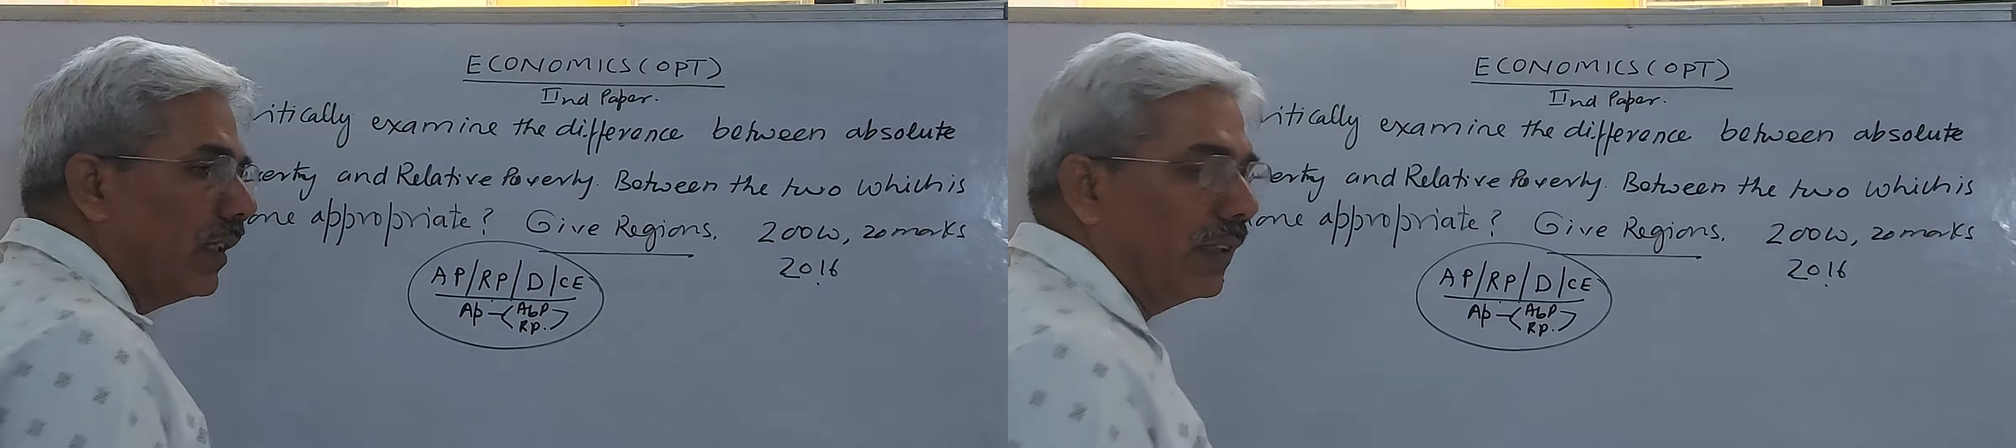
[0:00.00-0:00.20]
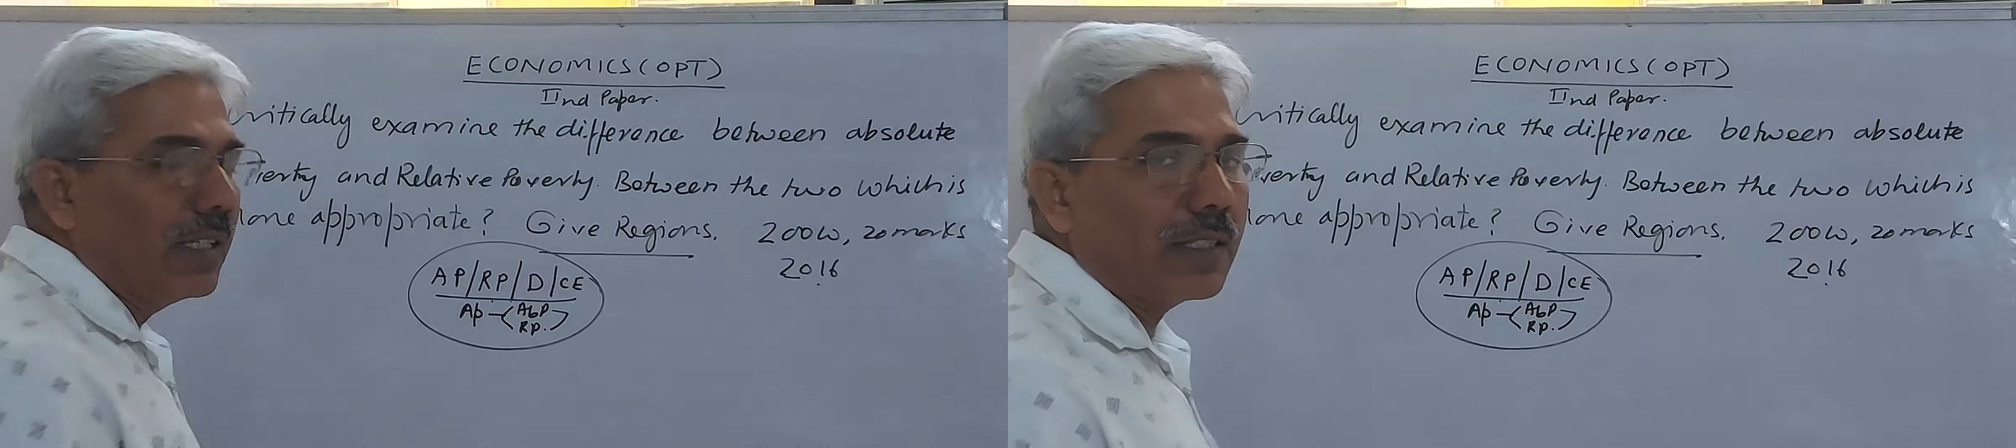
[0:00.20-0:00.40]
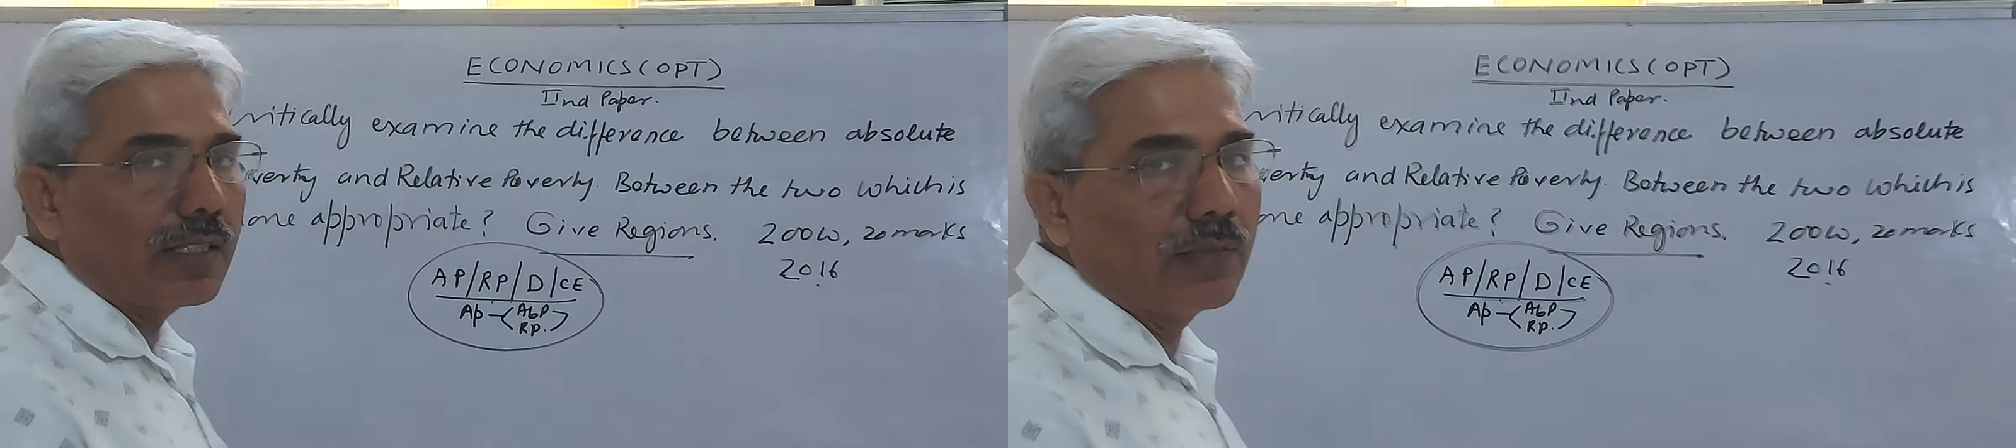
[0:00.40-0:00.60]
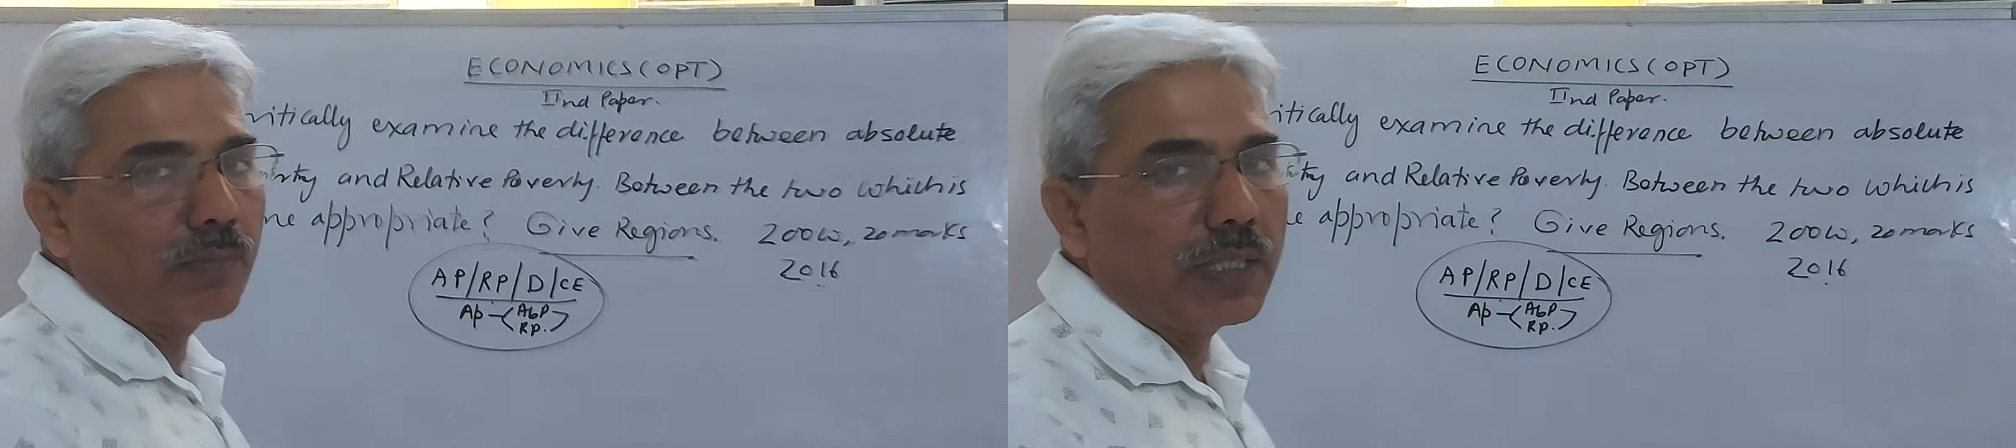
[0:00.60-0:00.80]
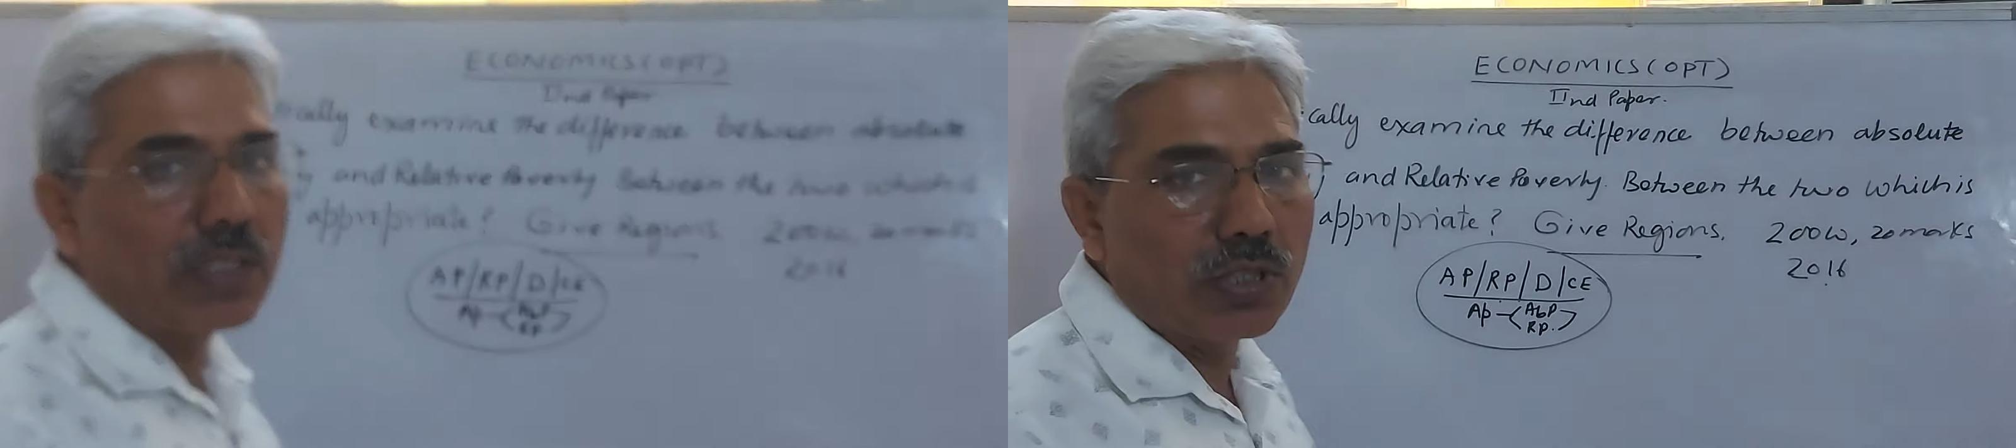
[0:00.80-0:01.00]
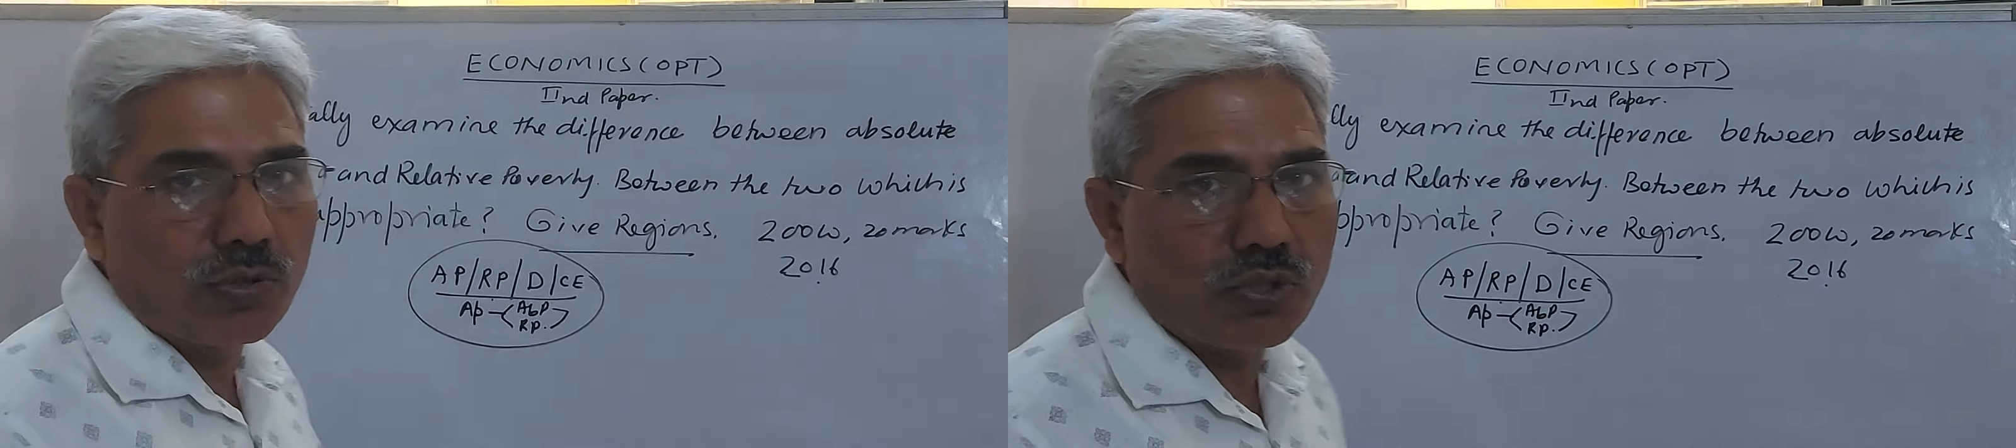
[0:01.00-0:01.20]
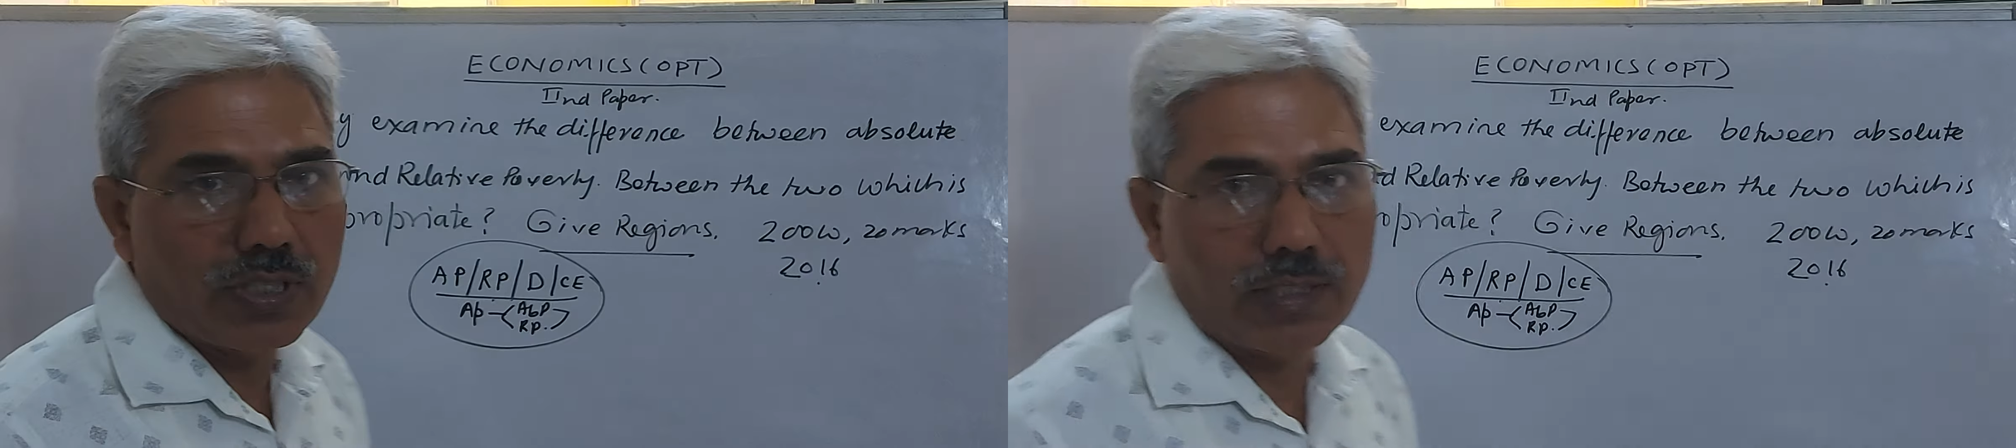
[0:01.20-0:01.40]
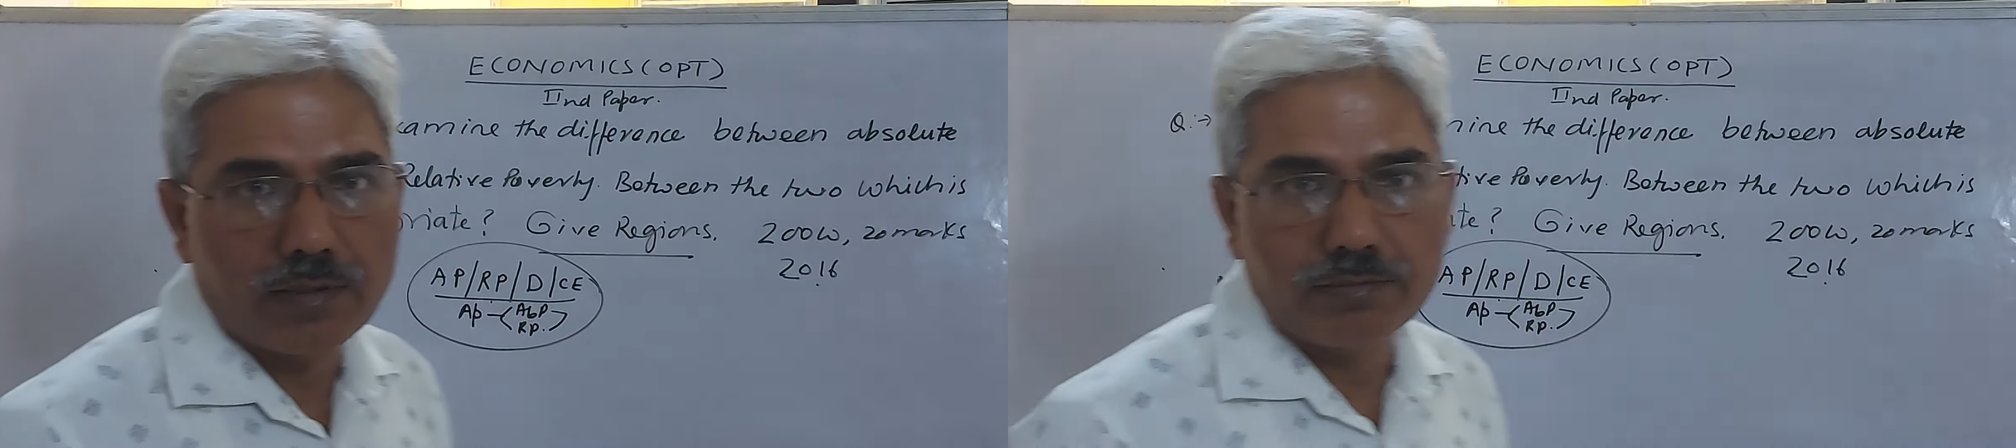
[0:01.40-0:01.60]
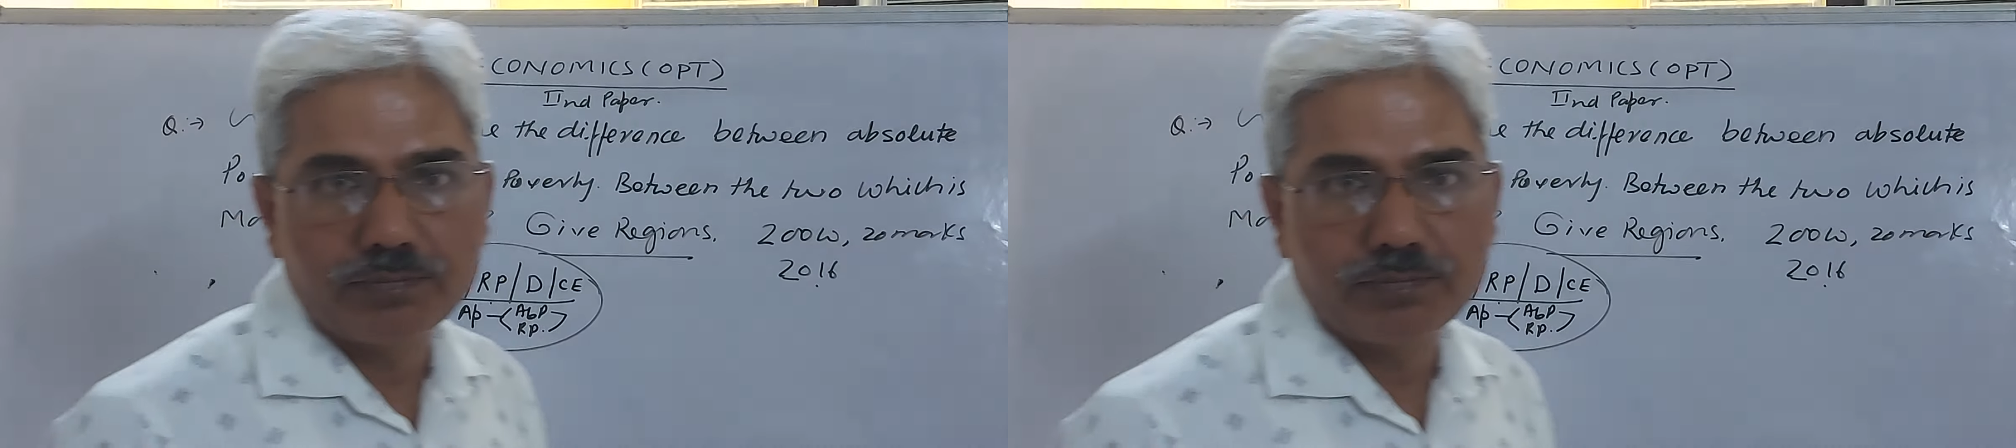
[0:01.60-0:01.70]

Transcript: this complete question.